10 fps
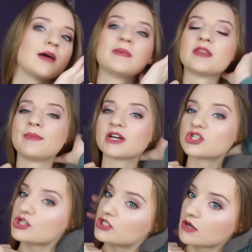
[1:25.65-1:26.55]
I mean, the
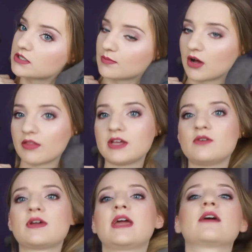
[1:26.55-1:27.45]
picture's so small that
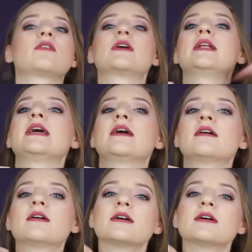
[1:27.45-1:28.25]
you can't really,